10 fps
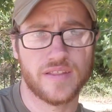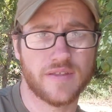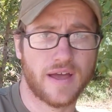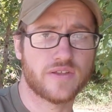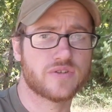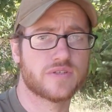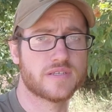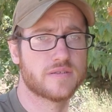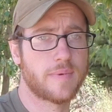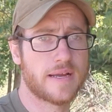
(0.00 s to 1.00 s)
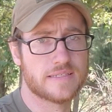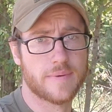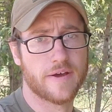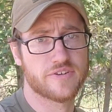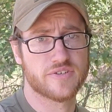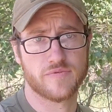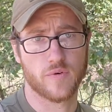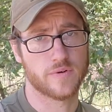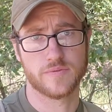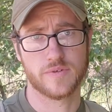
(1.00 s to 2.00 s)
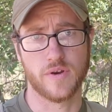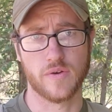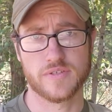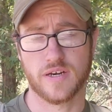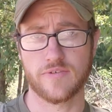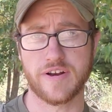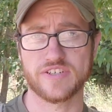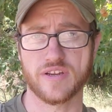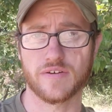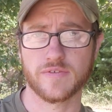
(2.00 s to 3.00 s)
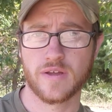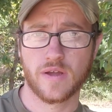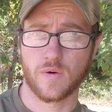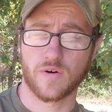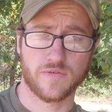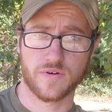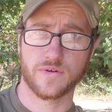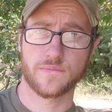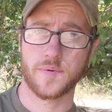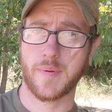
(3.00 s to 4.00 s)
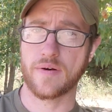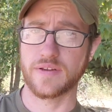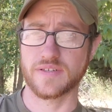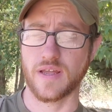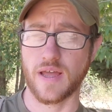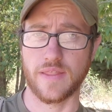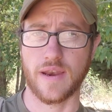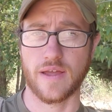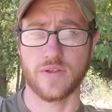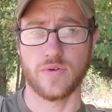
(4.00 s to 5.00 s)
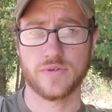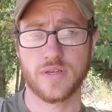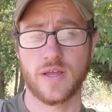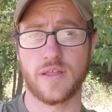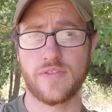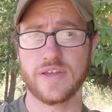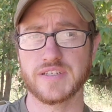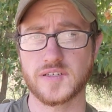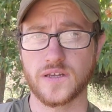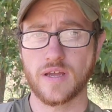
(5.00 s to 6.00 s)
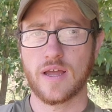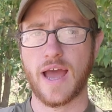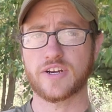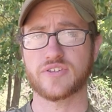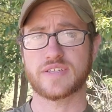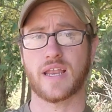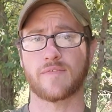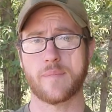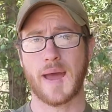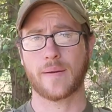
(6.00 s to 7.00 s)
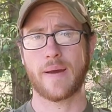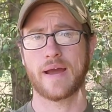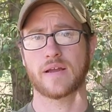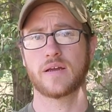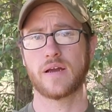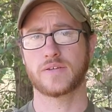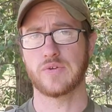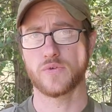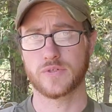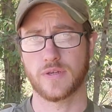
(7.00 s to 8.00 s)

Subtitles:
I use this magazine pouch for standard range stuff or for preparedness, and then I use this actually inside of a backpack to